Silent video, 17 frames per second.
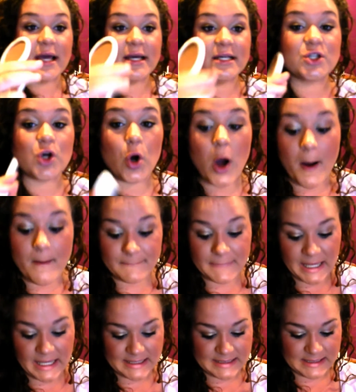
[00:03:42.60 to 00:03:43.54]
is
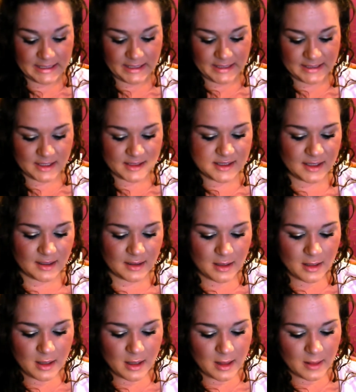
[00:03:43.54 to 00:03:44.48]
amazing. It doesn't
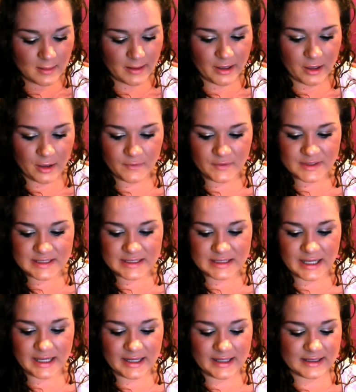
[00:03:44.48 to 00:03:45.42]
like on the
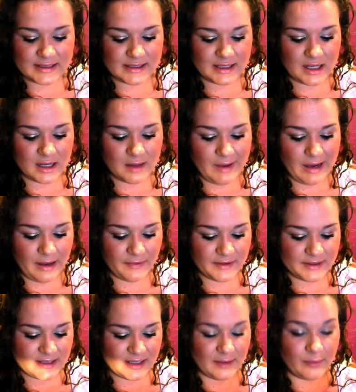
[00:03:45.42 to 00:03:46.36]
skin it doesn't come out
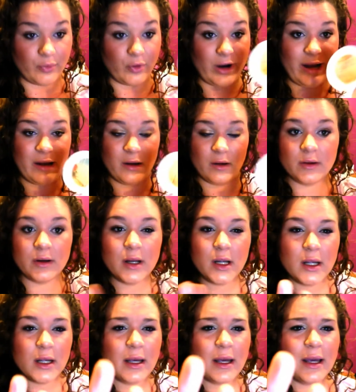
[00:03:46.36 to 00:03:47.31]
this like brown
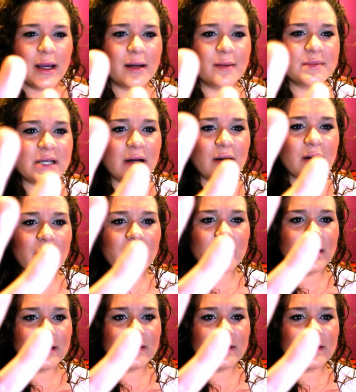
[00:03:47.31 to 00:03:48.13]
it comes out kind of like